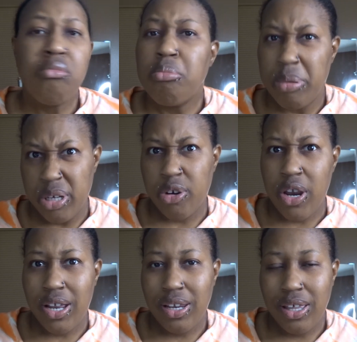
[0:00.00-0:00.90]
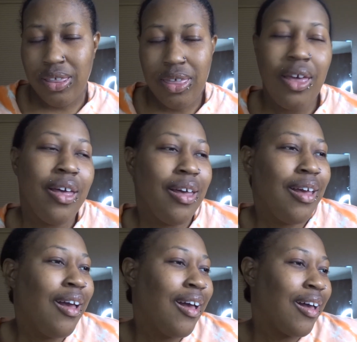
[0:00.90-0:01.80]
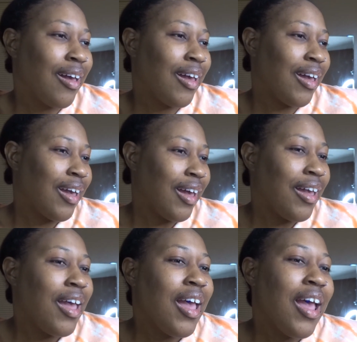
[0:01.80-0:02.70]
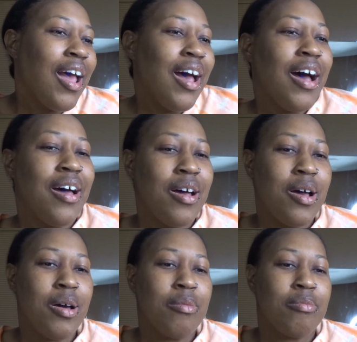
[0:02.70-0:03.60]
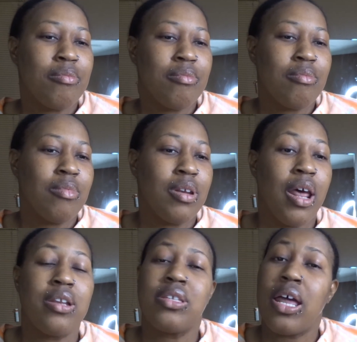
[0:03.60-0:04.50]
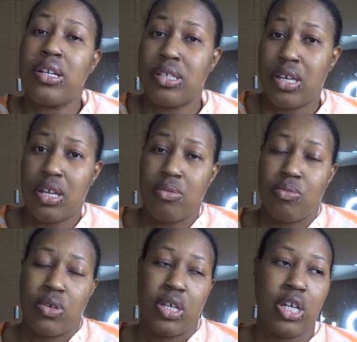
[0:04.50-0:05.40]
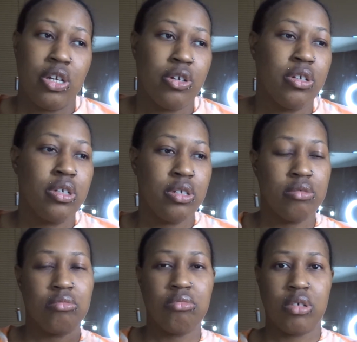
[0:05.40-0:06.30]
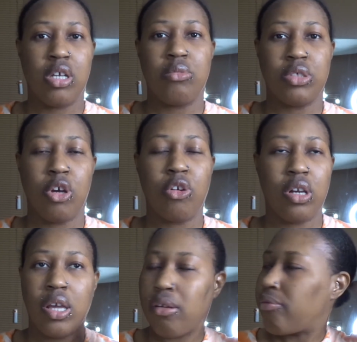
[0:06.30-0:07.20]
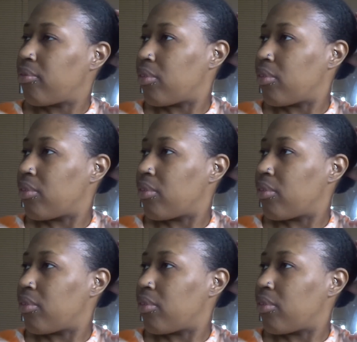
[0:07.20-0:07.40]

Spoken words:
butt crack length. And I decided to cut them 1 year. Cut them shoulder length.